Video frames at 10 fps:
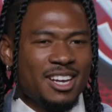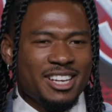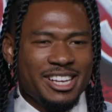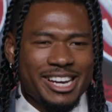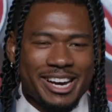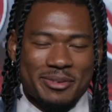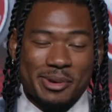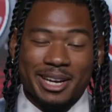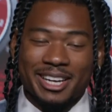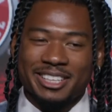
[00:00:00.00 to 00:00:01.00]
Yeah,
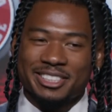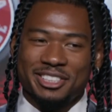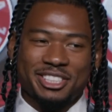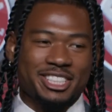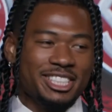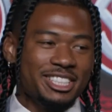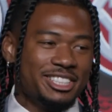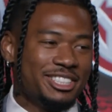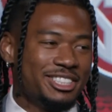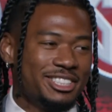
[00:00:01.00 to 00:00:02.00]
man.
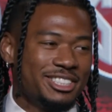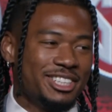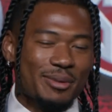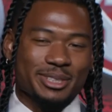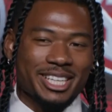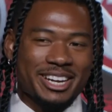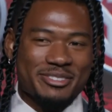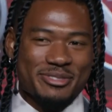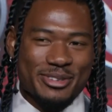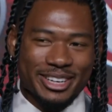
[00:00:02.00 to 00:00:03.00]
Sheesh. I'm excited
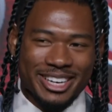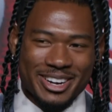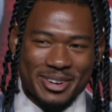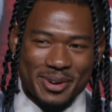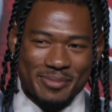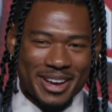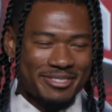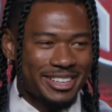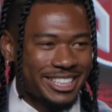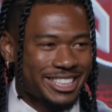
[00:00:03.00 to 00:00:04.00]
for it. I'm
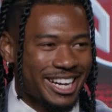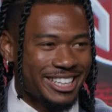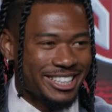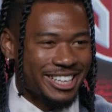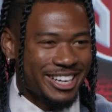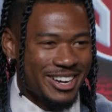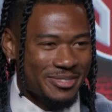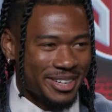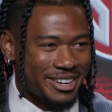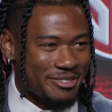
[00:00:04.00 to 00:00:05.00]
definitely excited to
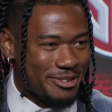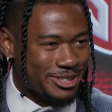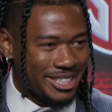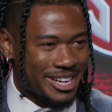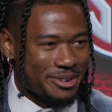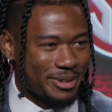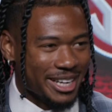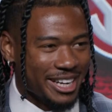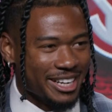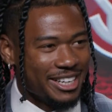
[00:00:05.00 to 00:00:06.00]
get a full stadium
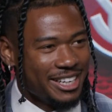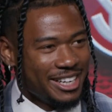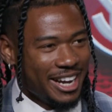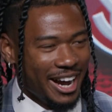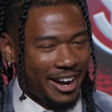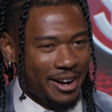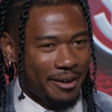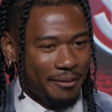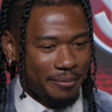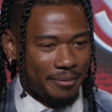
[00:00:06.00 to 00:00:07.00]
again,
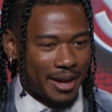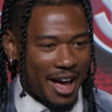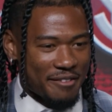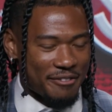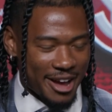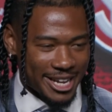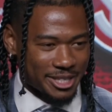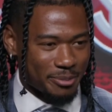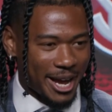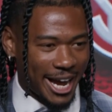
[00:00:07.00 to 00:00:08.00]
have
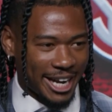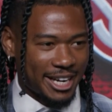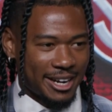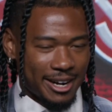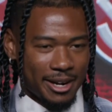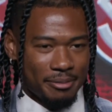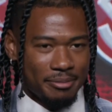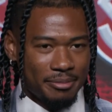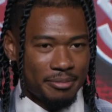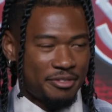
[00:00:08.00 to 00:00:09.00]
fans back,
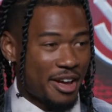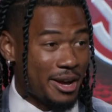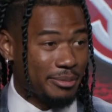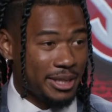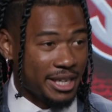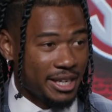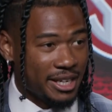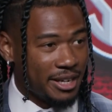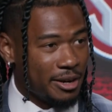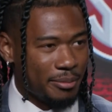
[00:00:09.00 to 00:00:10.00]
family,
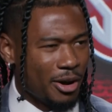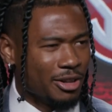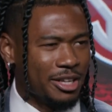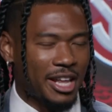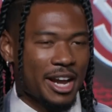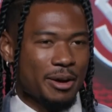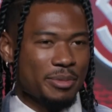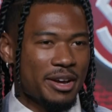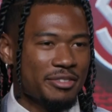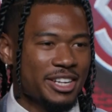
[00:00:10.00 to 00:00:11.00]
all of that. I'm
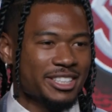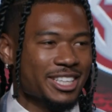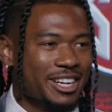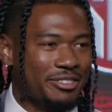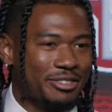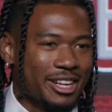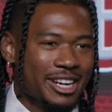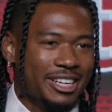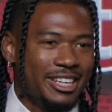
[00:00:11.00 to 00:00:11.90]
definitely excited for that.